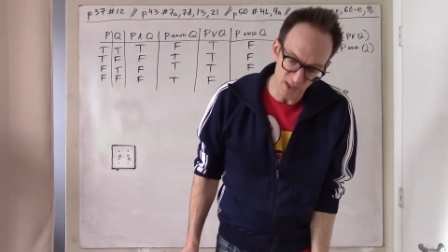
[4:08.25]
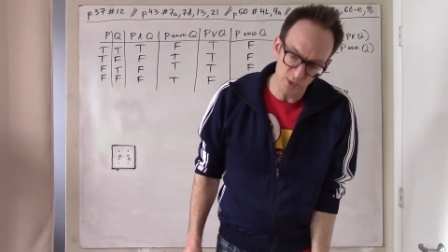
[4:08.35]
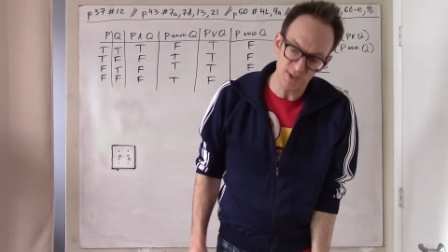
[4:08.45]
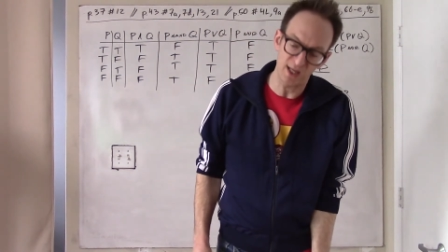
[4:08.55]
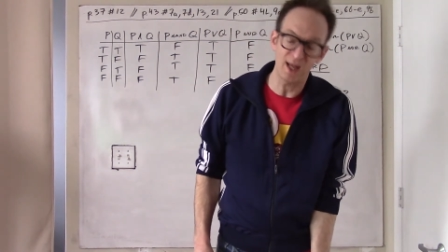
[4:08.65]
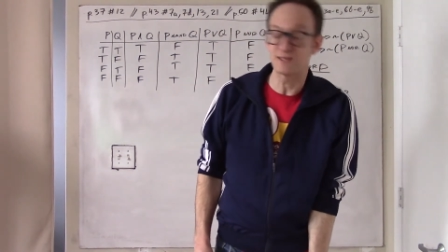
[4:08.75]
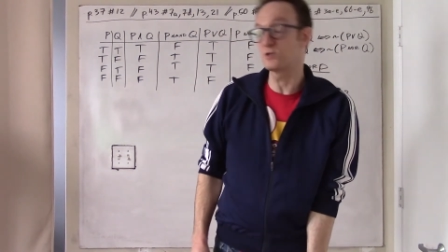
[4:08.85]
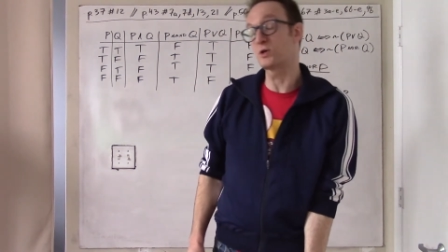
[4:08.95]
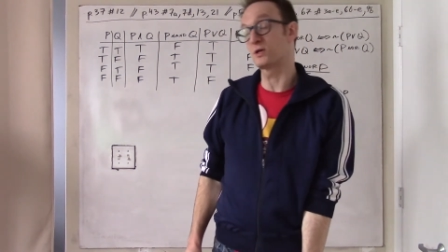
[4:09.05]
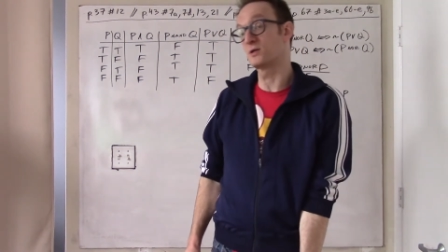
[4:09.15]
using it
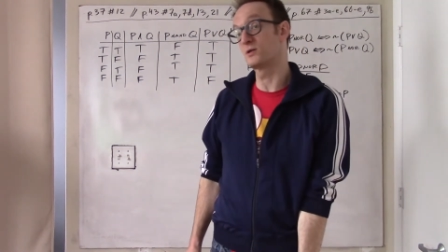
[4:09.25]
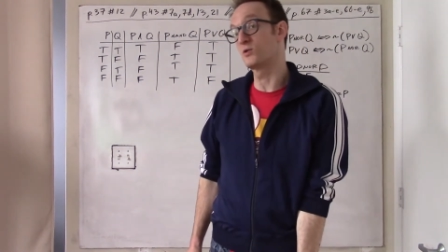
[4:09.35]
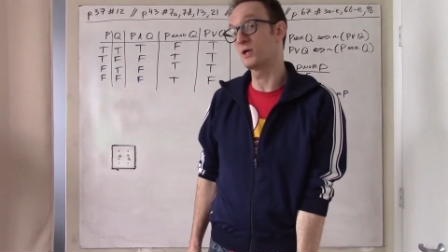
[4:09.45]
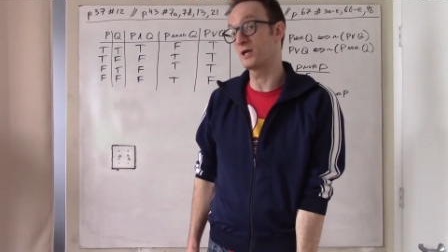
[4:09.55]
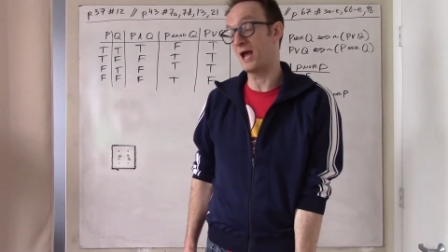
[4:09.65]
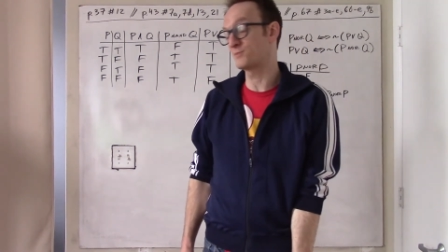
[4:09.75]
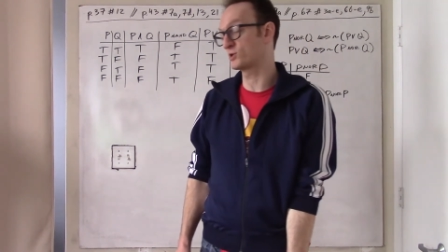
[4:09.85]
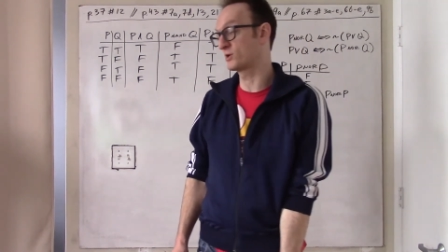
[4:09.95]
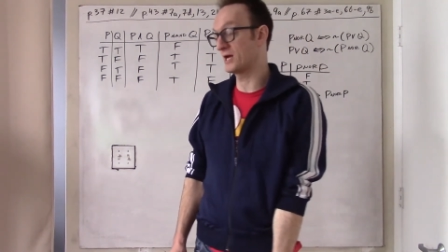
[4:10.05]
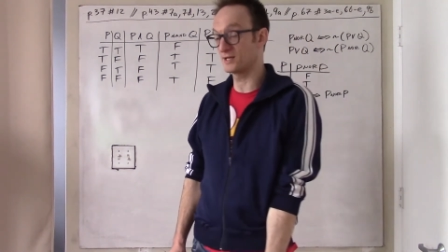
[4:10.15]
you can you can
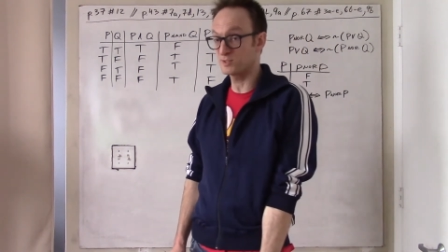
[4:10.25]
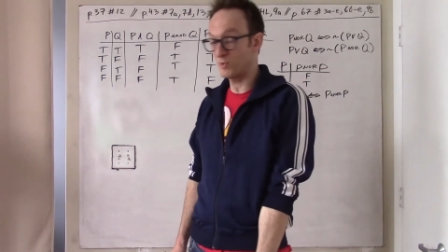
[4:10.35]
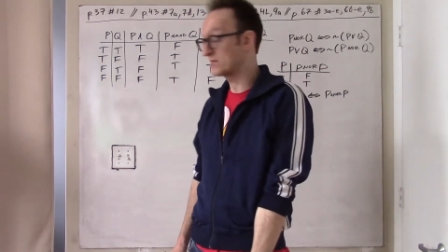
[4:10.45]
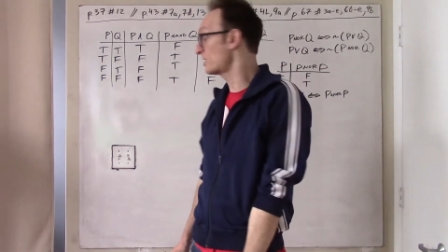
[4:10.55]
capture and express